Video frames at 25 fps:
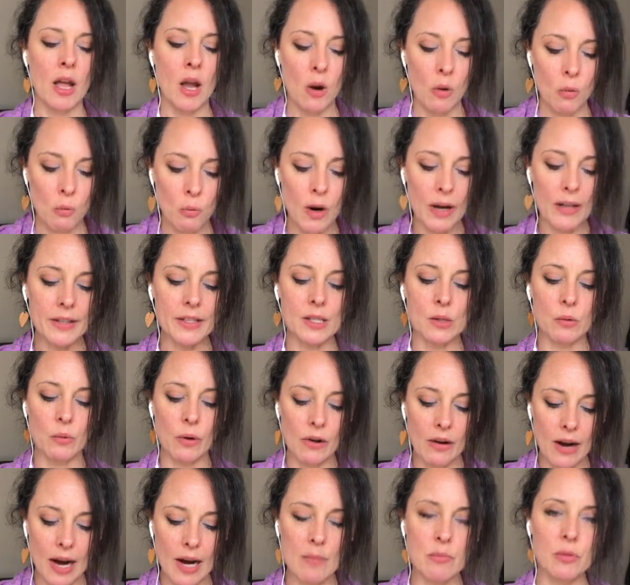Once
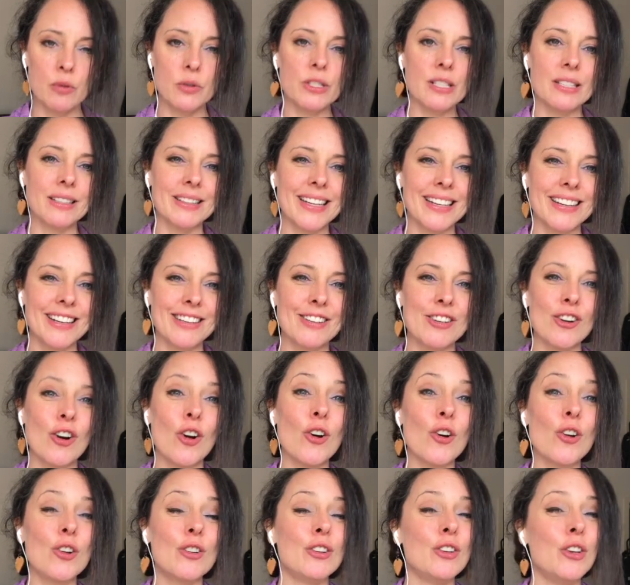we're able to let it
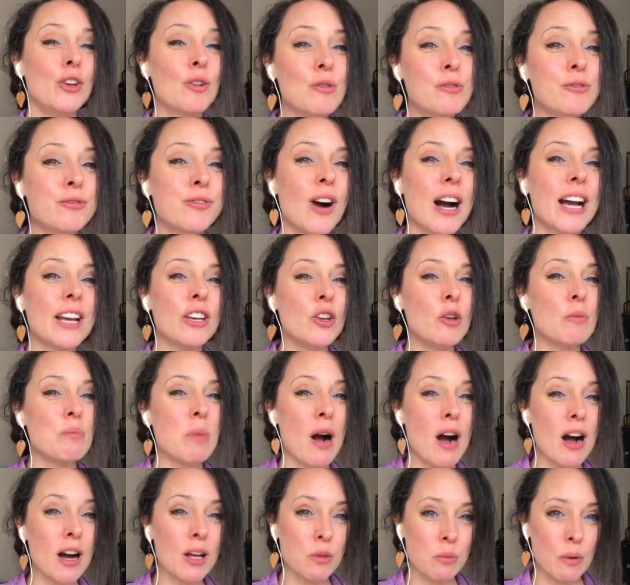go, you'll find new
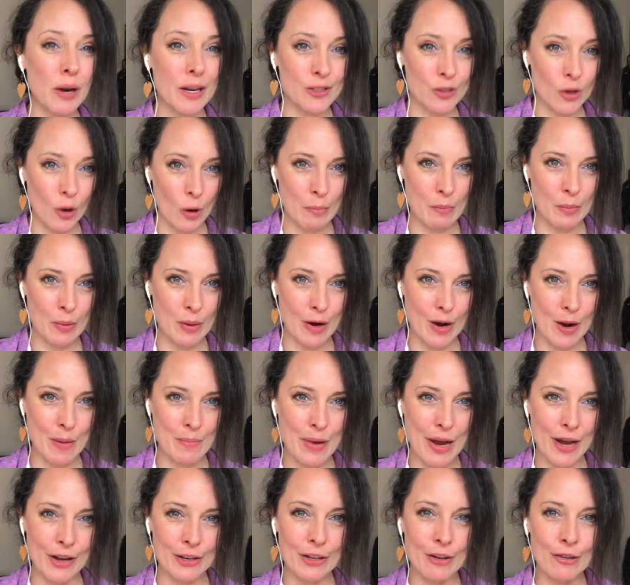pathways open up,
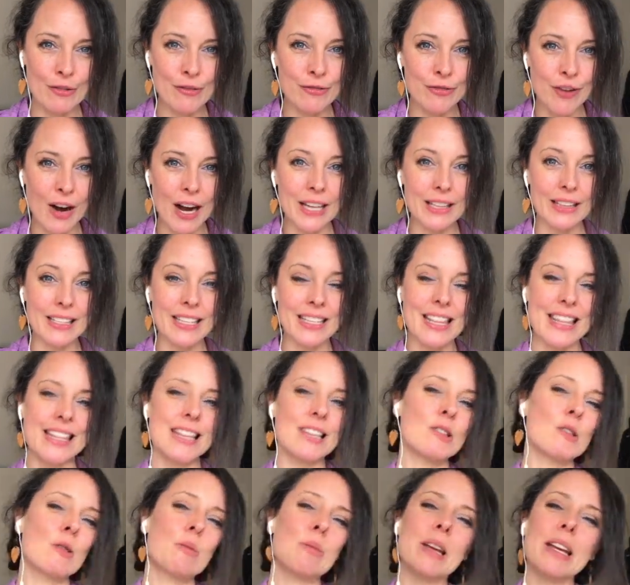and you'll find that
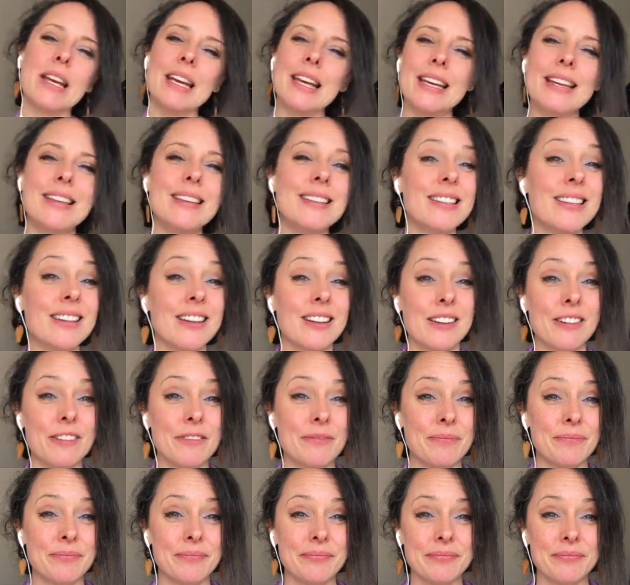things will be easier.
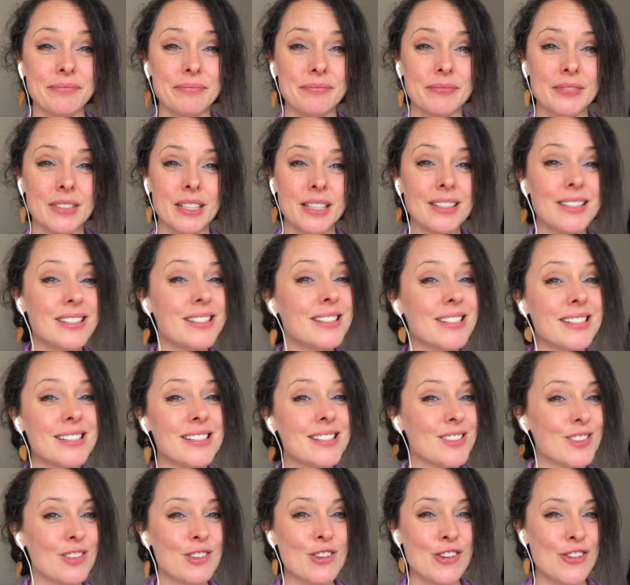And this is
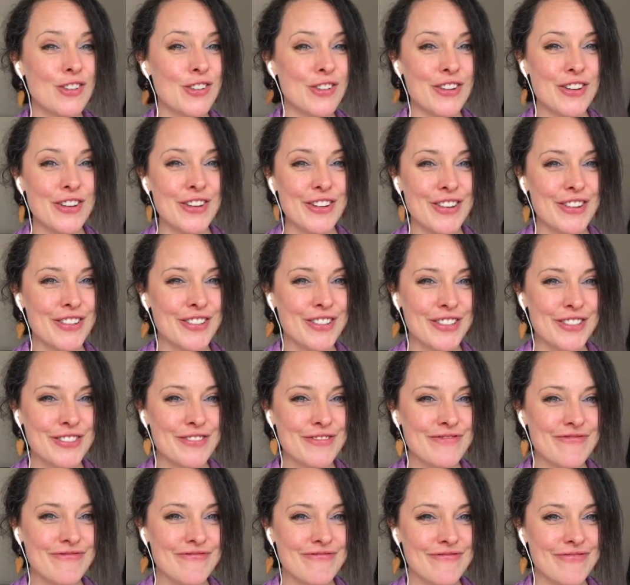the new earth.
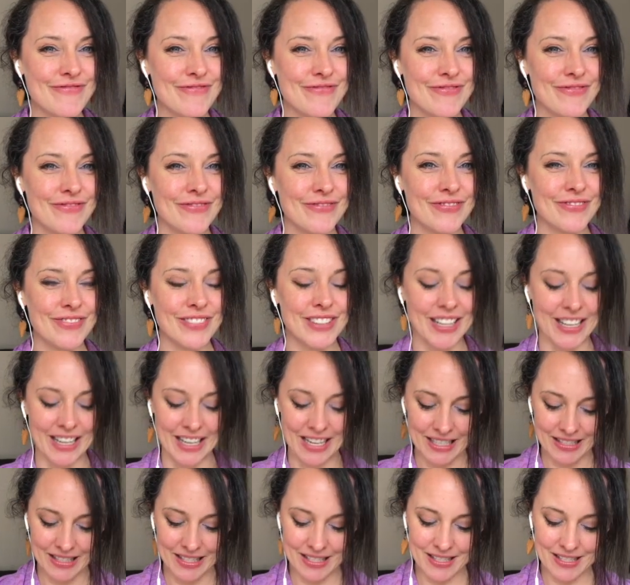
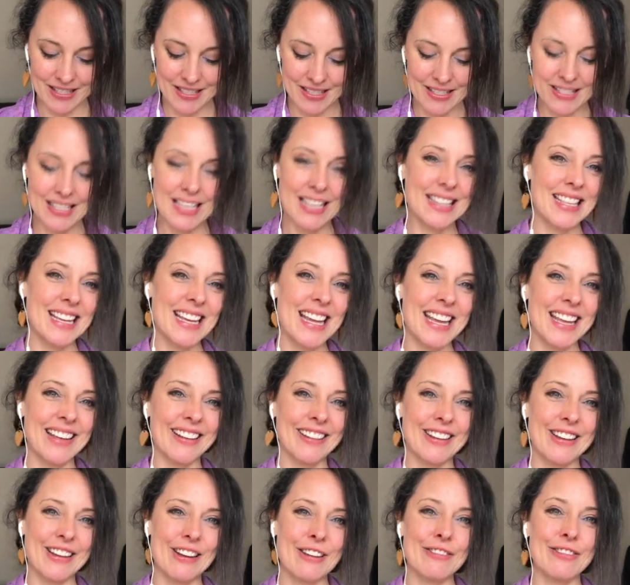This is the
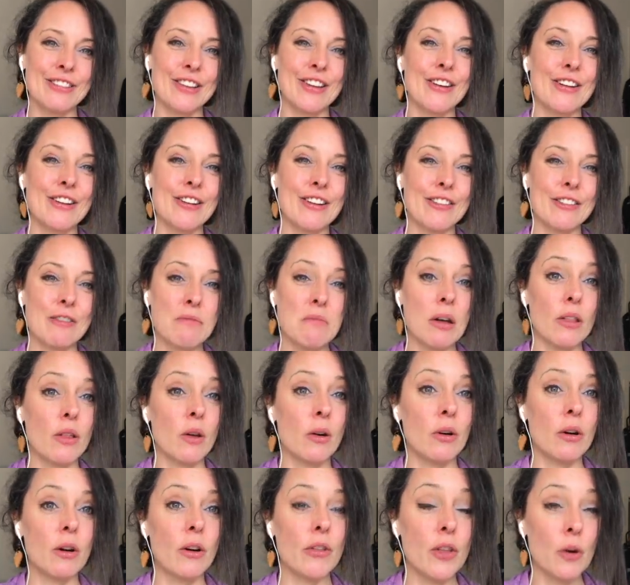healing of the earth
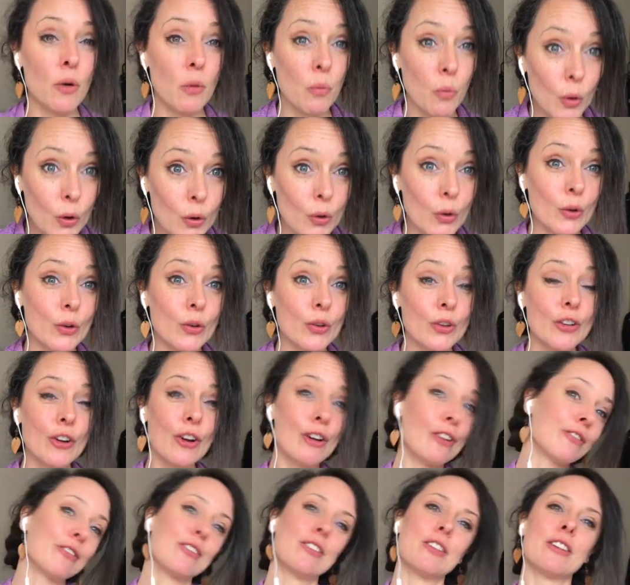mother, the wound
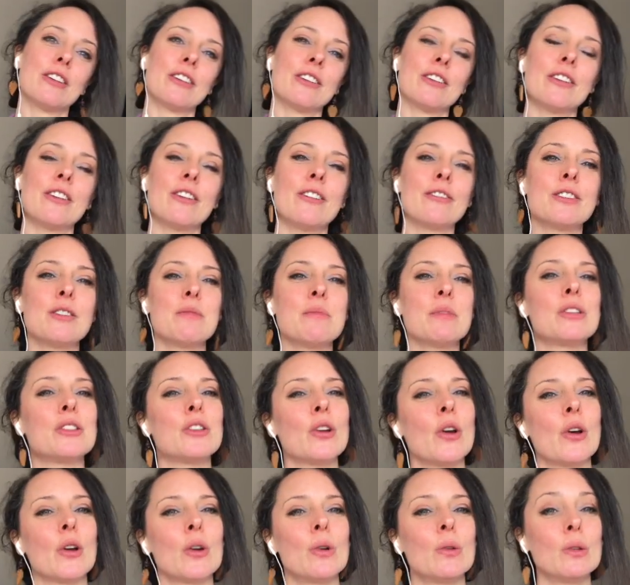of the
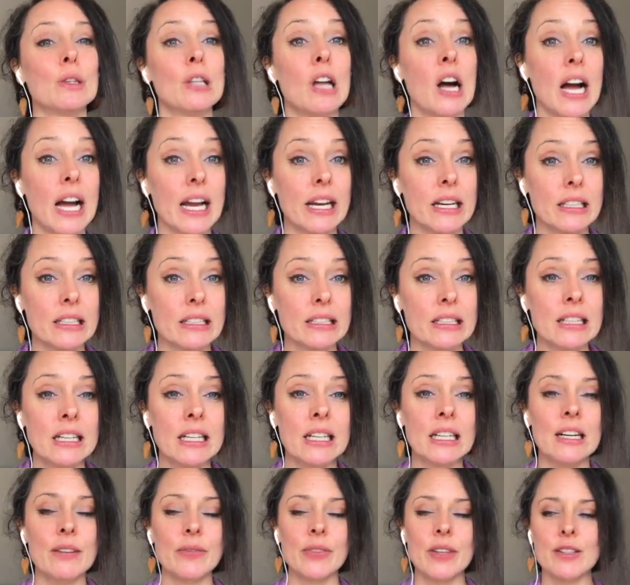maternal line
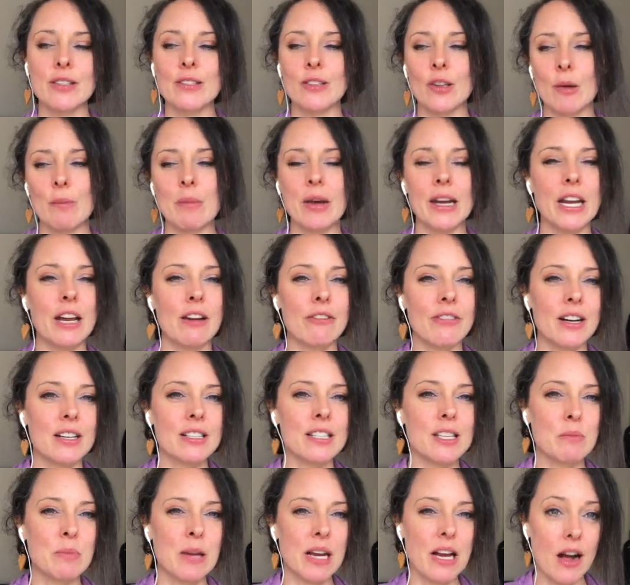that so many of us
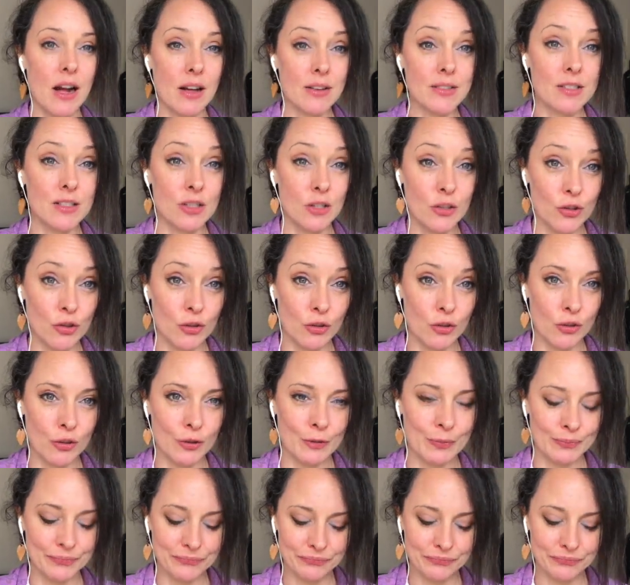are being asked to do.